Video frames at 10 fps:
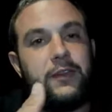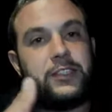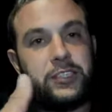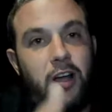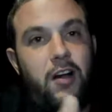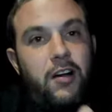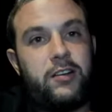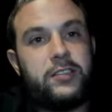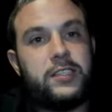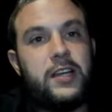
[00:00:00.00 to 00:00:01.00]

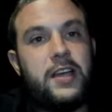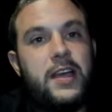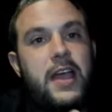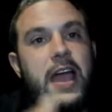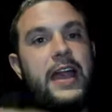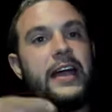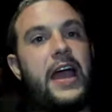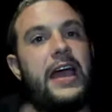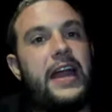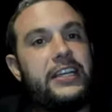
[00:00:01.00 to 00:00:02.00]
songs,
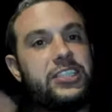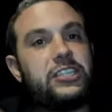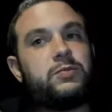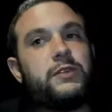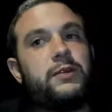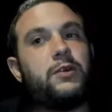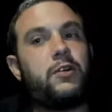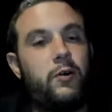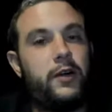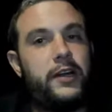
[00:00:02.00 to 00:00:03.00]
and I just
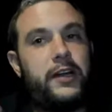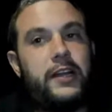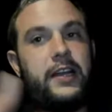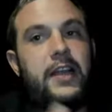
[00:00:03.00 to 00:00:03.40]
re-recorded it.